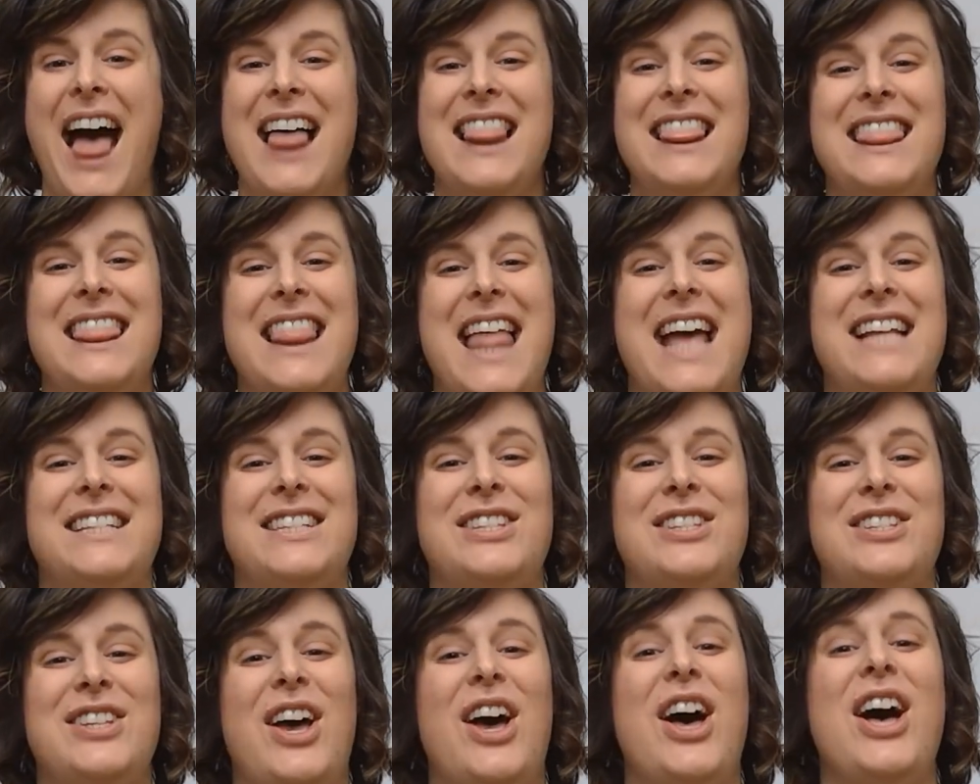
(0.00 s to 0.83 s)

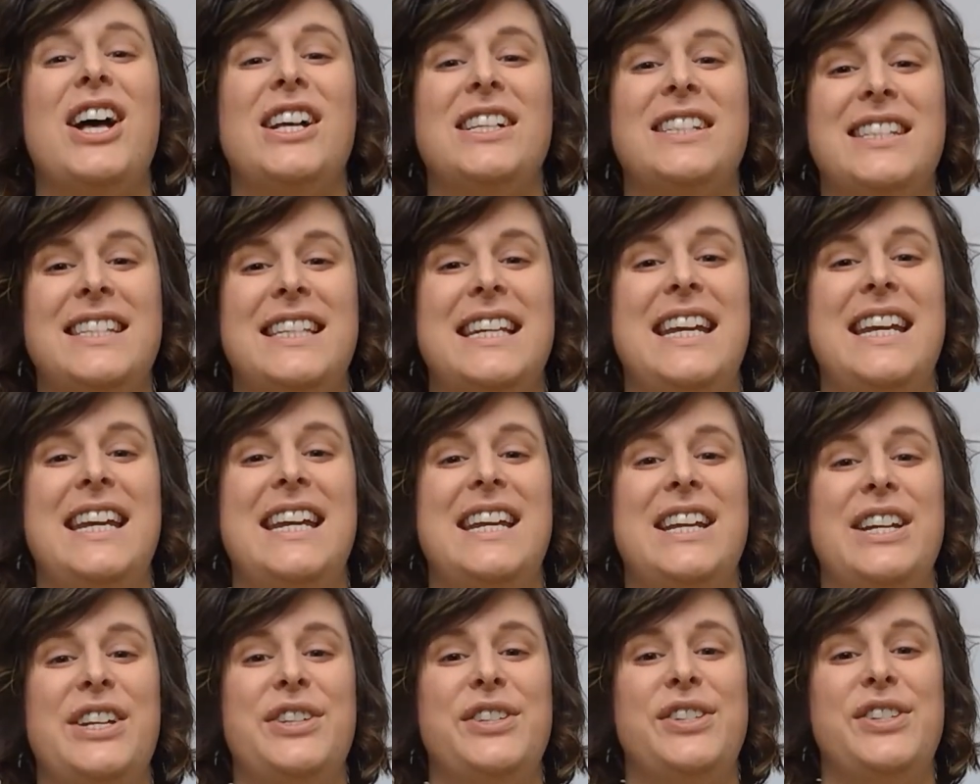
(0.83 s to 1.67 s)
Let's all
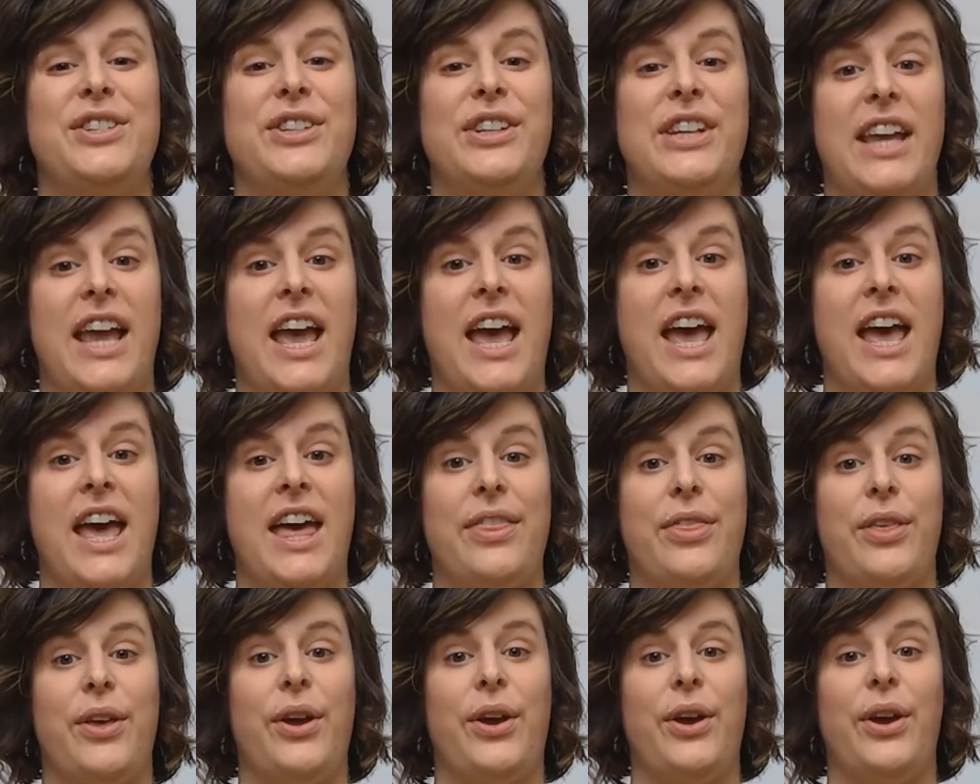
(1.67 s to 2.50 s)
sing
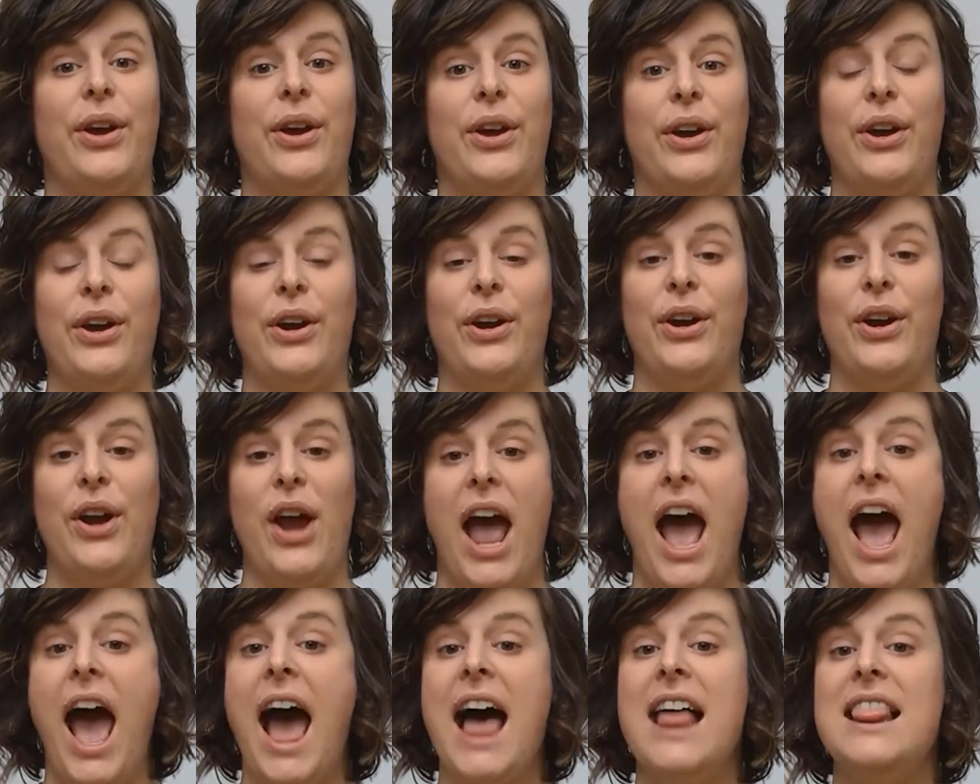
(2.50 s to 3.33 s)
together.
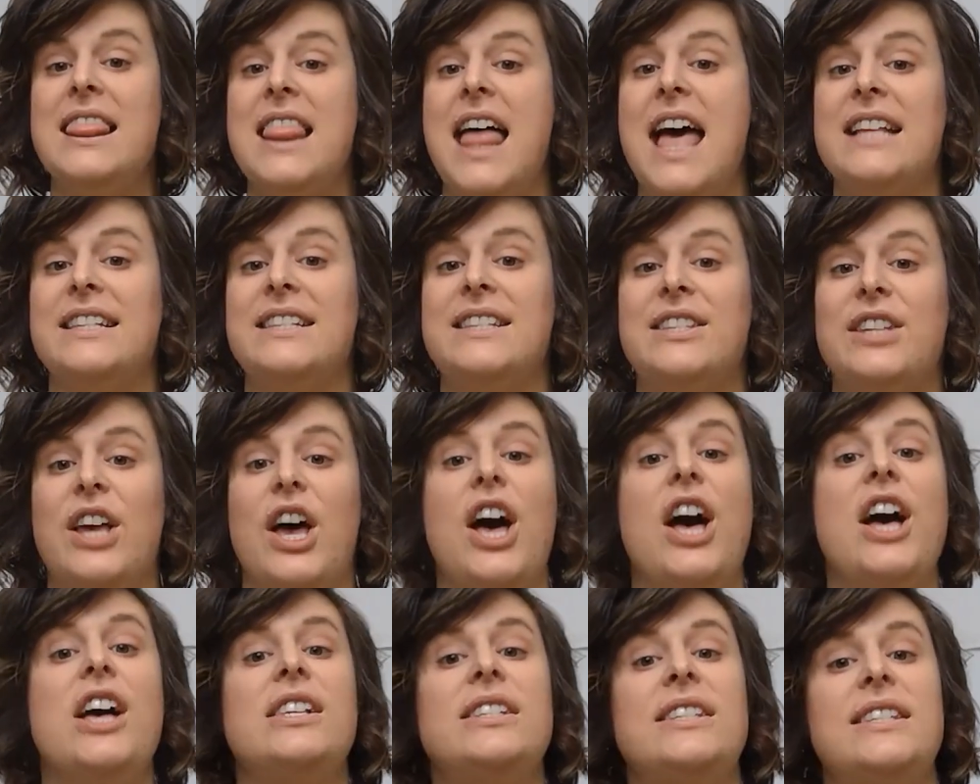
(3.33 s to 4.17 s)
Let's
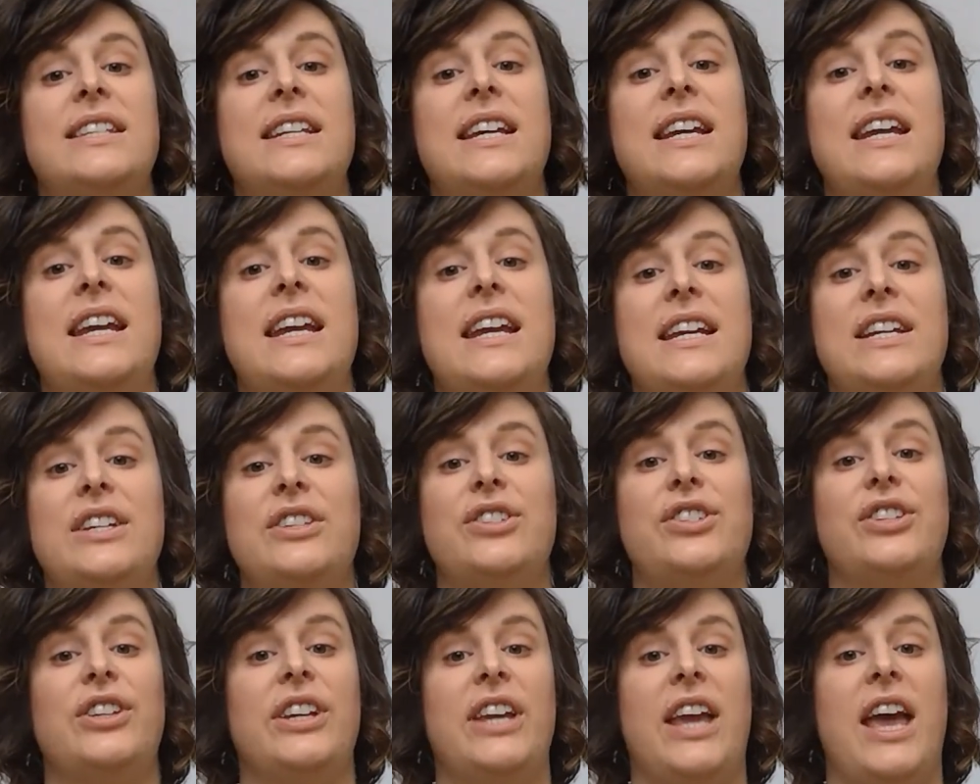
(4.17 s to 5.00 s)
all
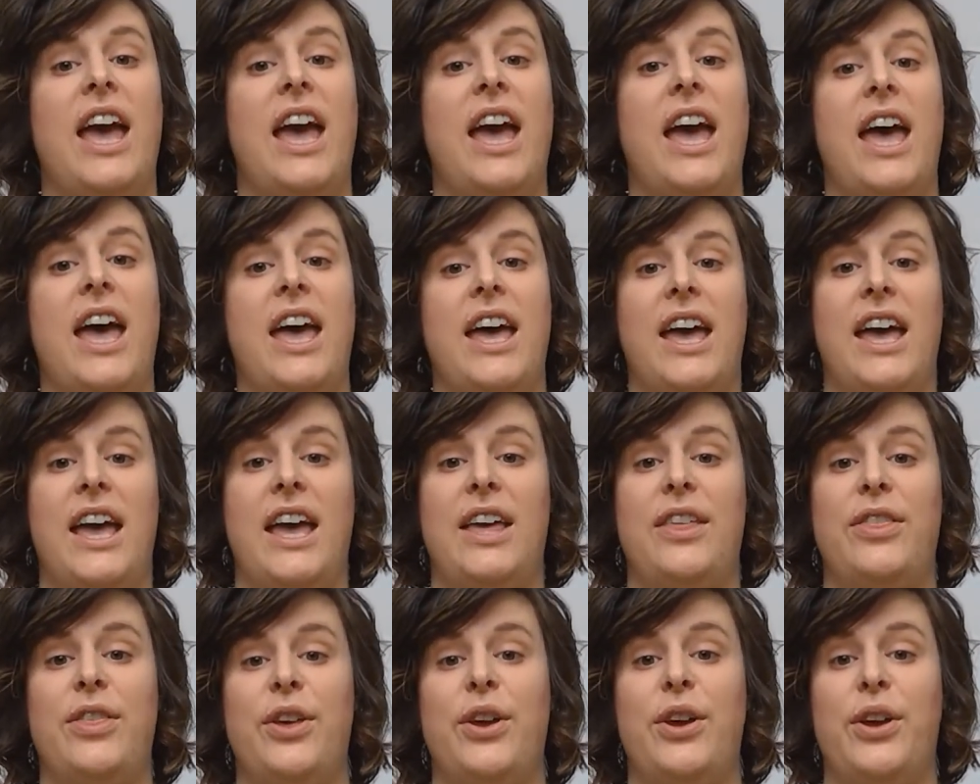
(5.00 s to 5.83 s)
sing
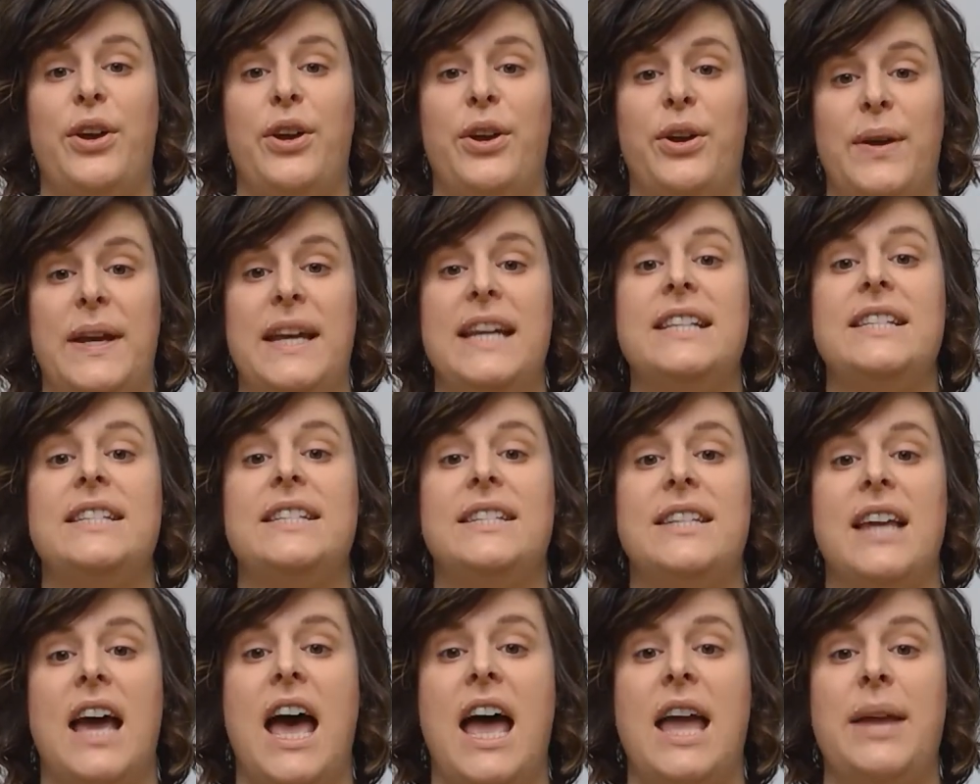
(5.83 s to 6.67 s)
together. It's
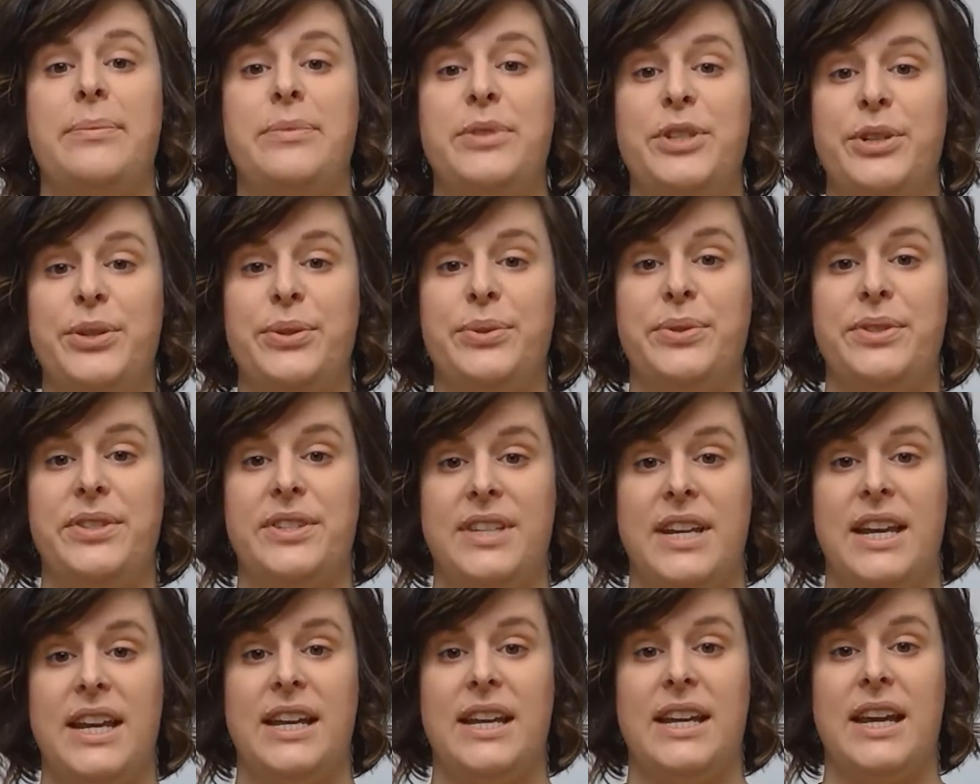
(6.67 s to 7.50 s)
time to
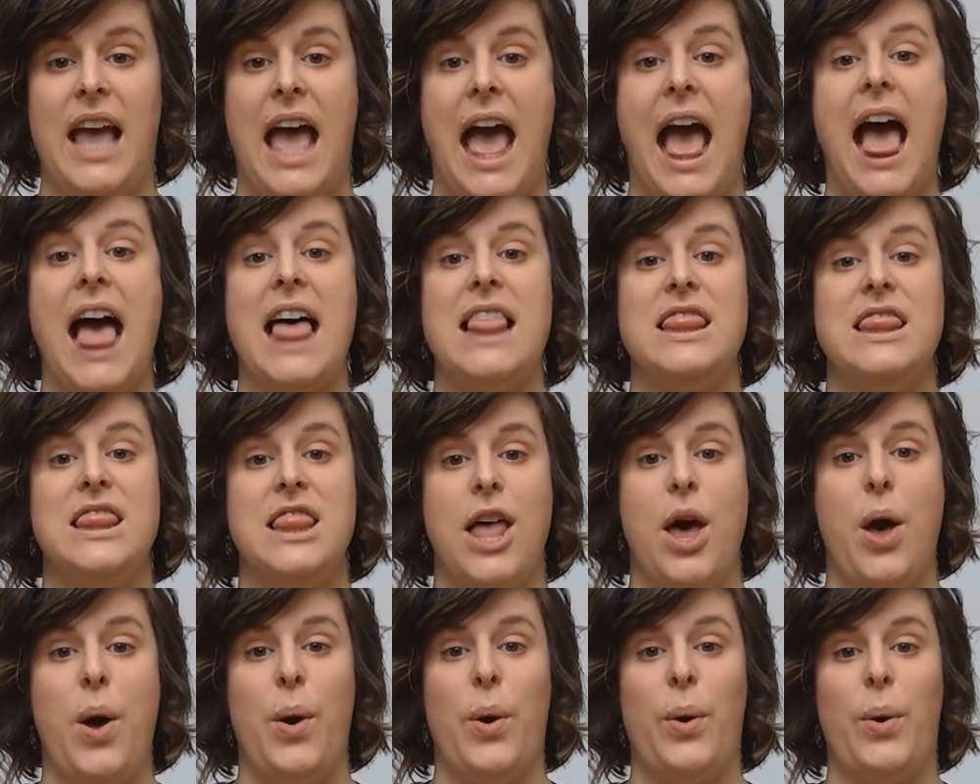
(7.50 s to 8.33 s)
sing
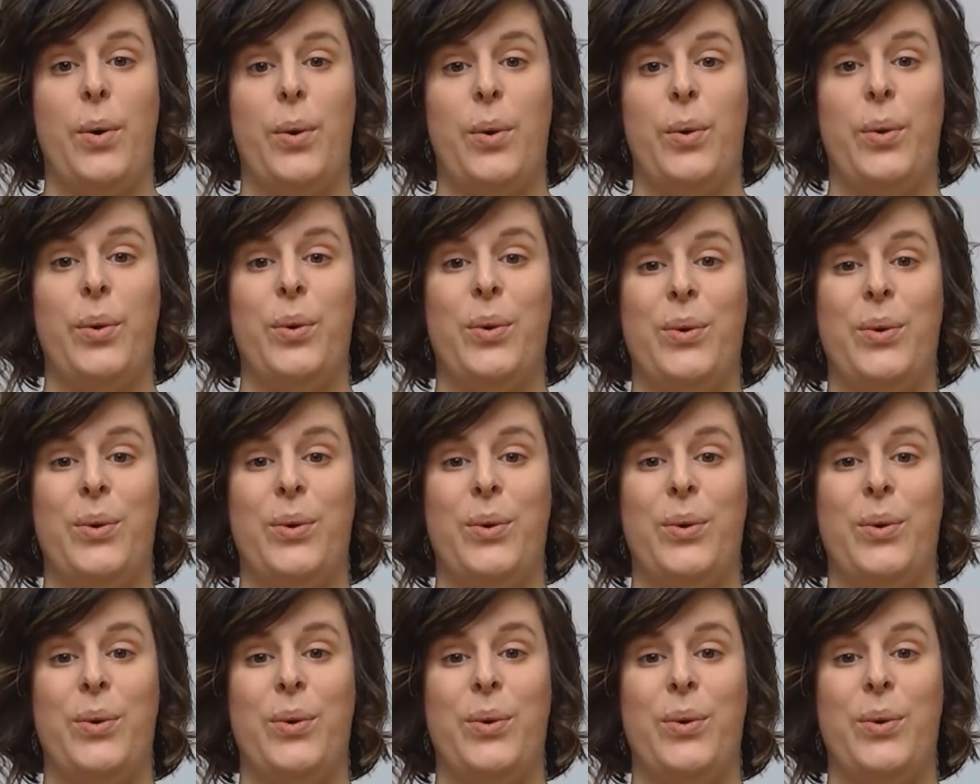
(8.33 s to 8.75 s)
hello.